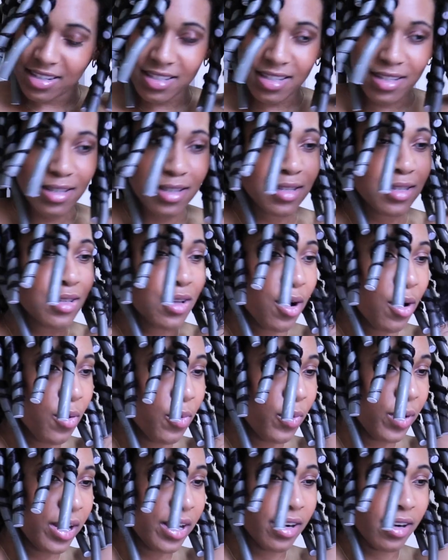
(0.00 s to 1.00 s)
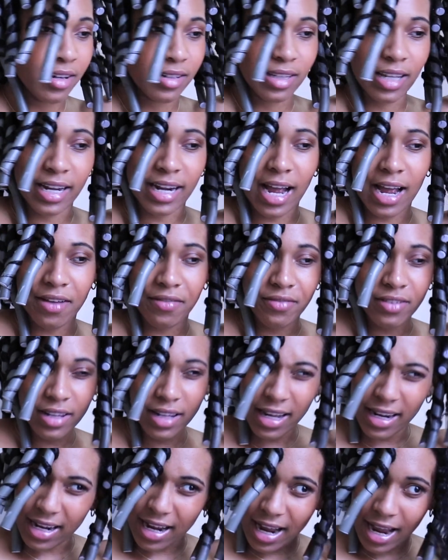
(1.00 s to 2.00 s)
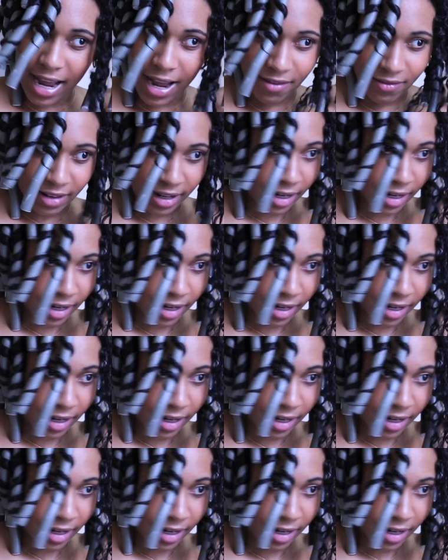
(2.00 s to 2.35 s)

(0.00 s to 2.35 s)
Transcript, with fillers: This is so weird. Like I feel like I have